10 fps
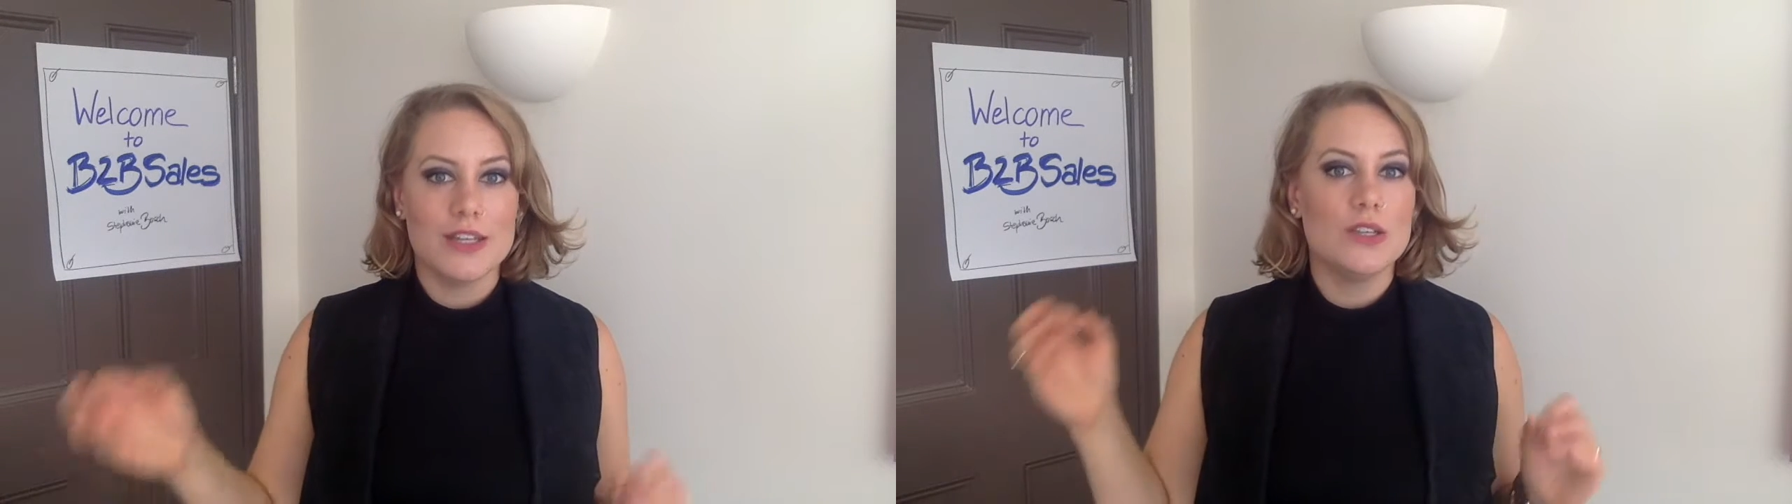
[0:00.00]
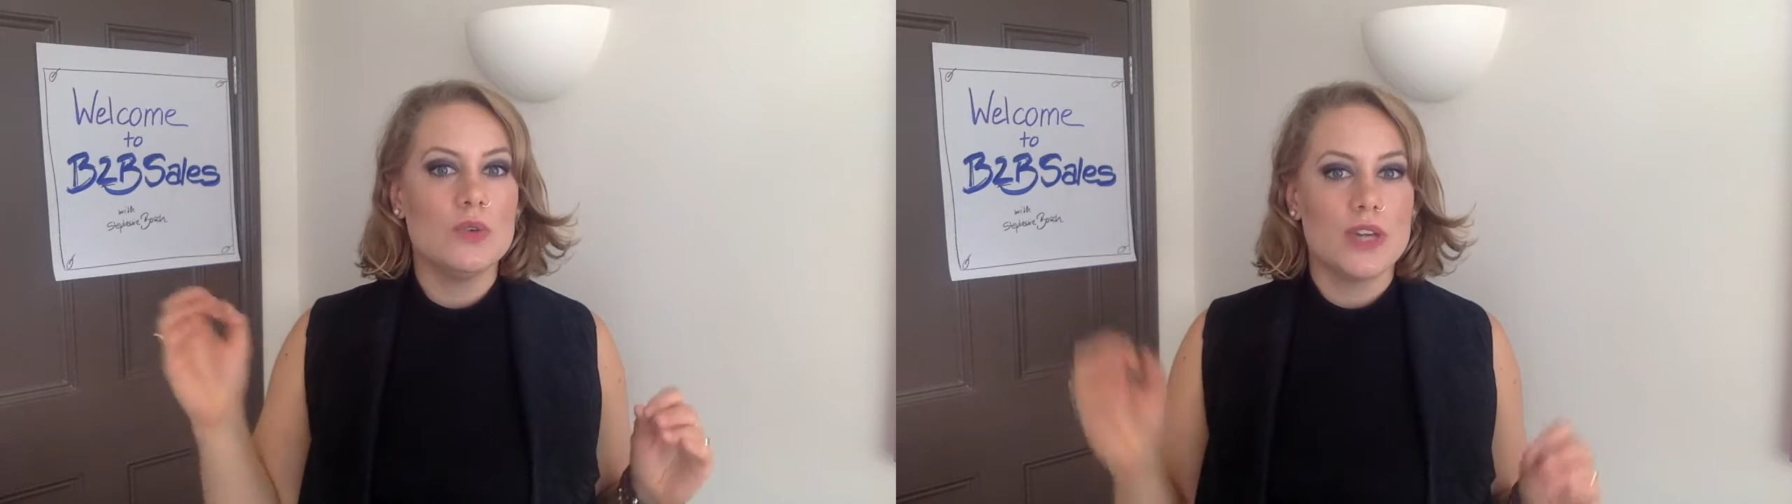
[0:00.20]

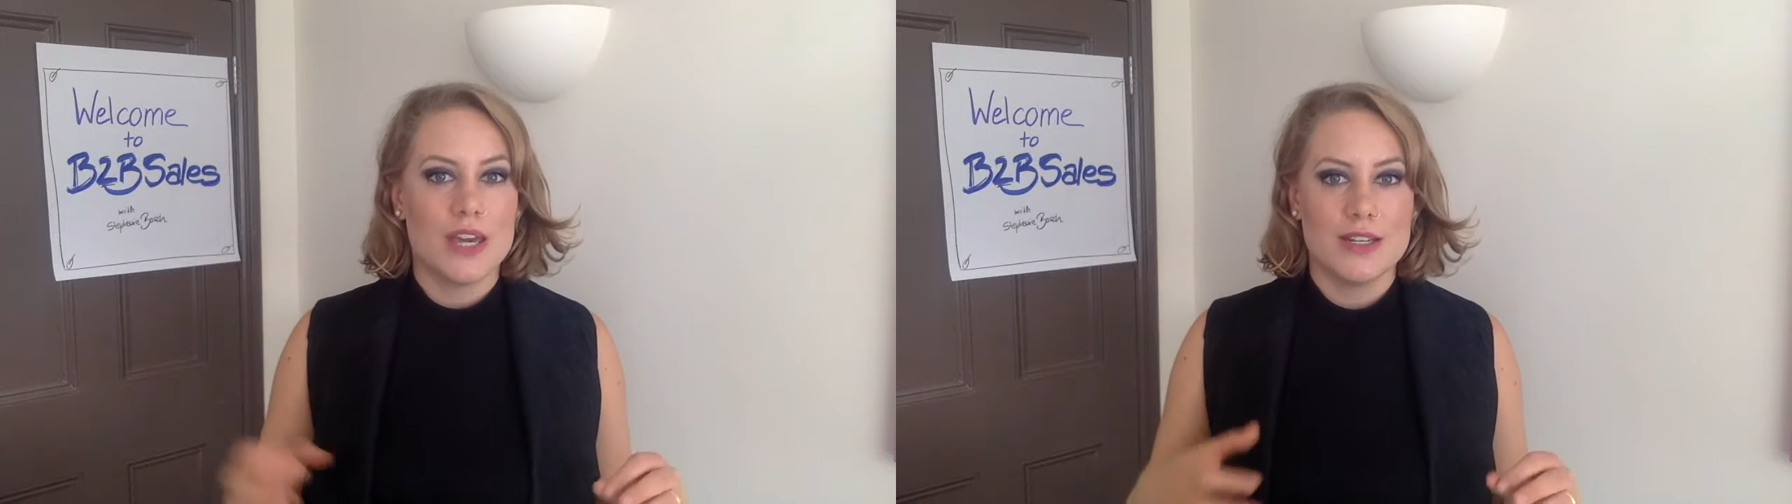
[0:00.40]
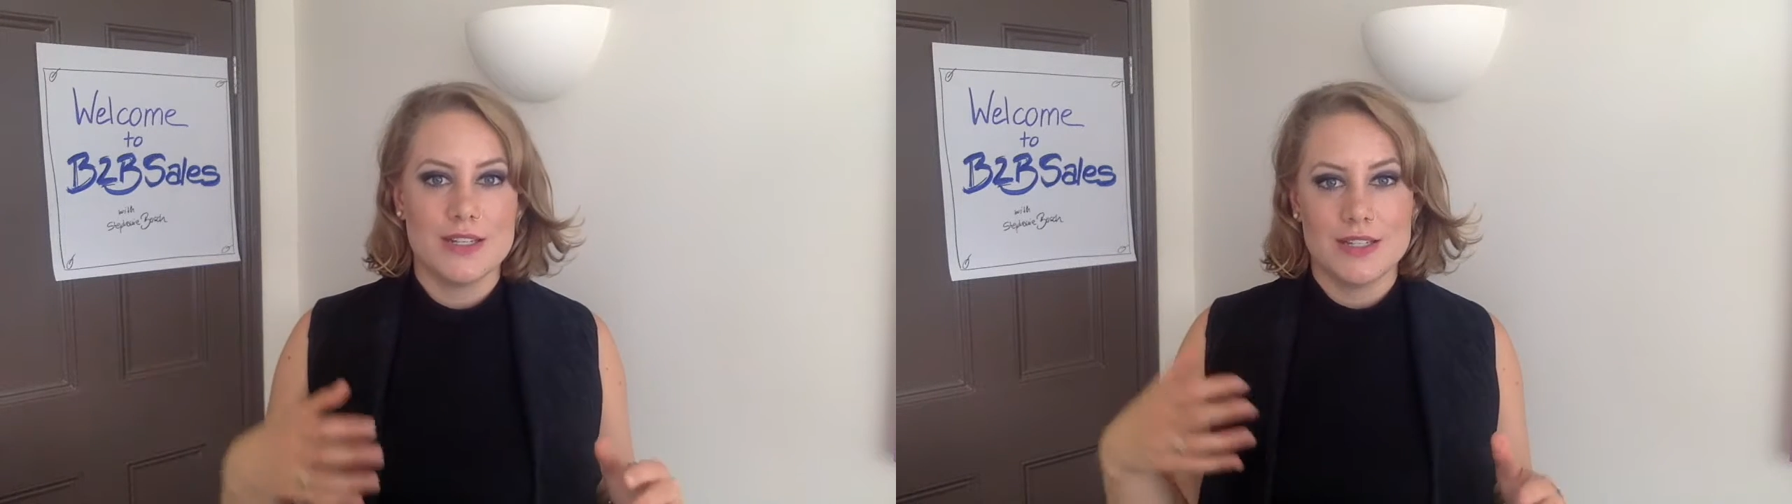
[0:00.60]
You
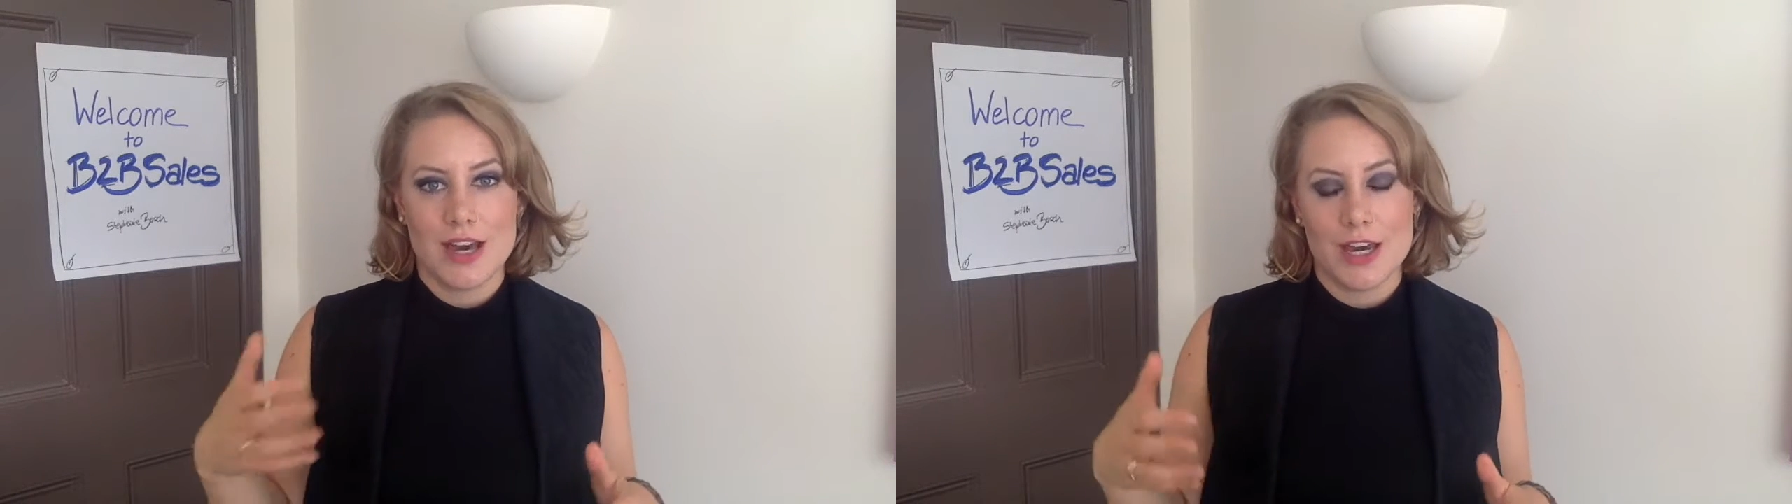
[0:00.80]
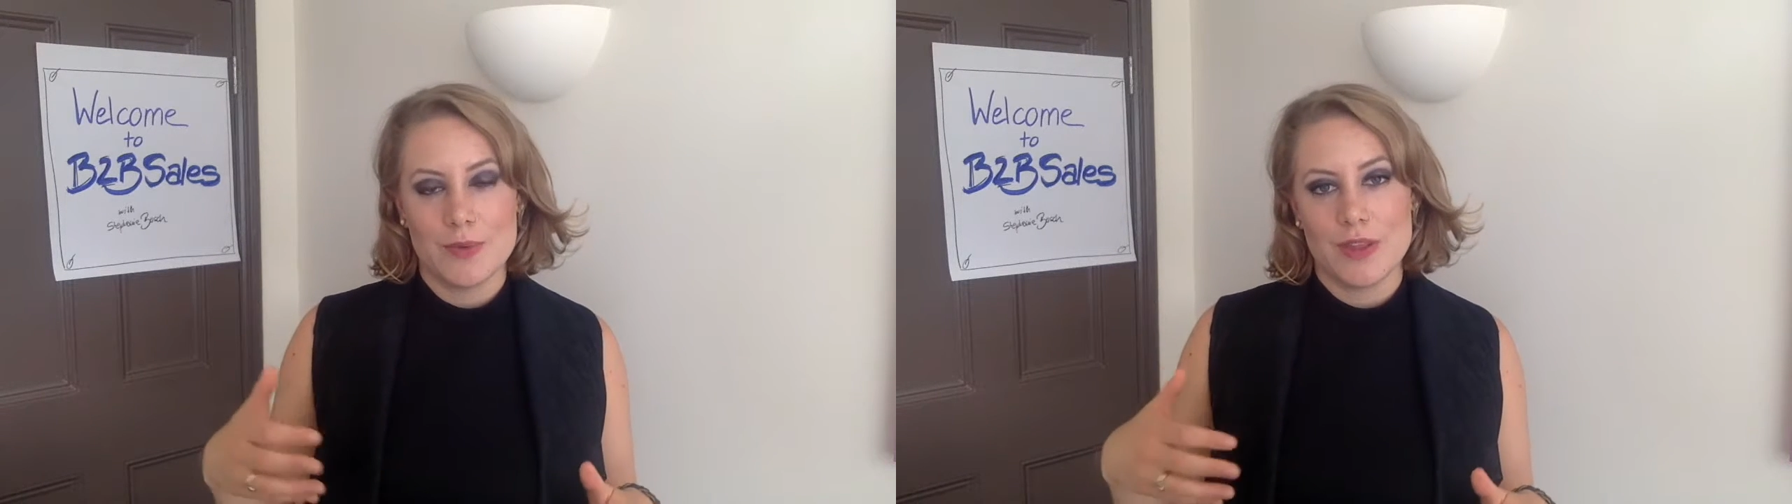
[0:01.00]
can
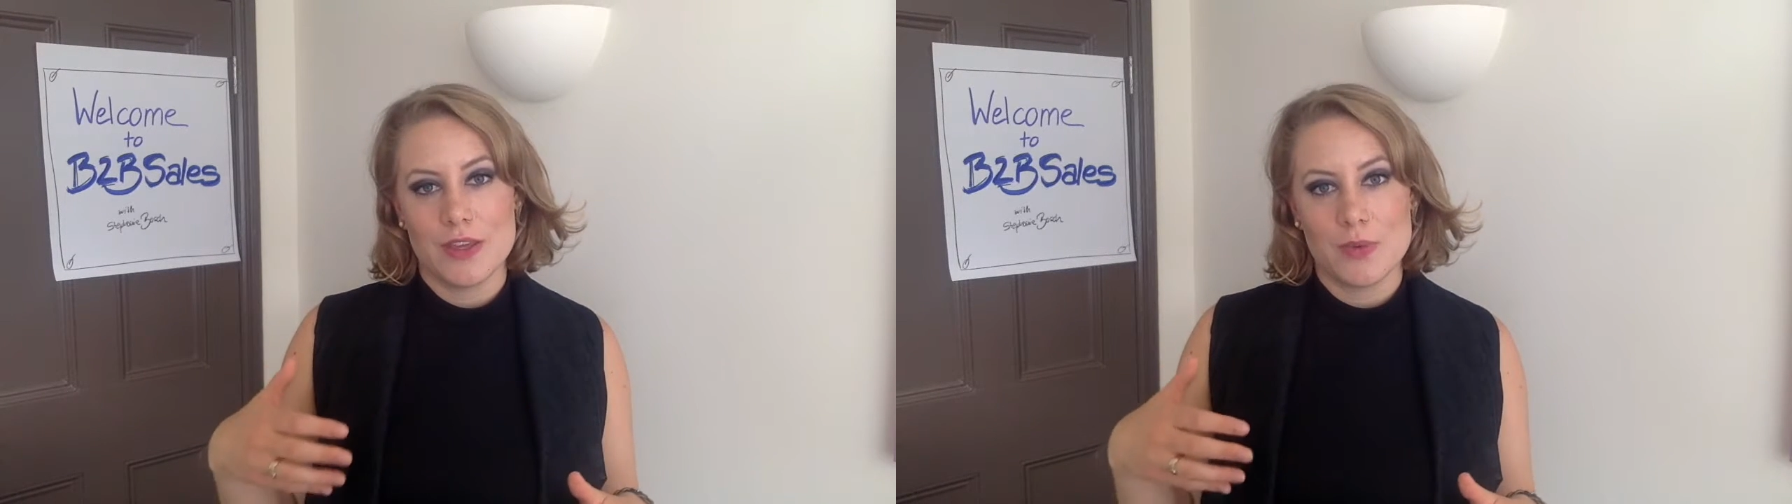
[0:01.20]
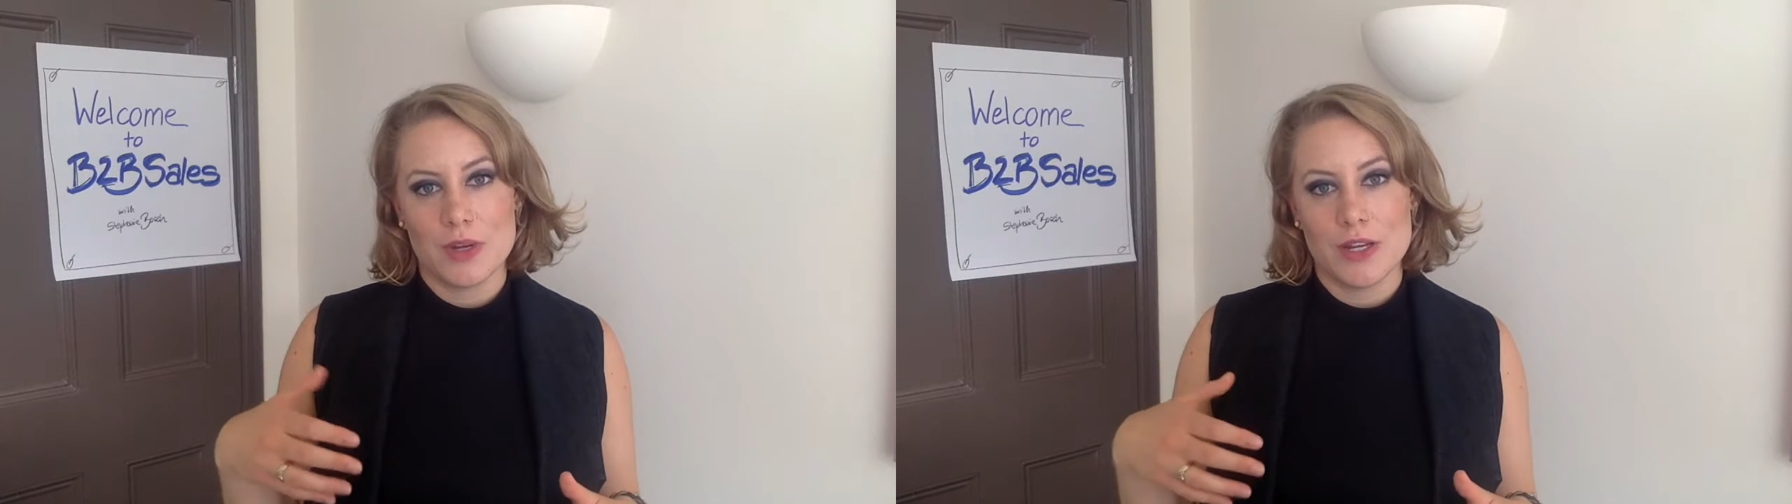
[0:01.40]
decide whether you want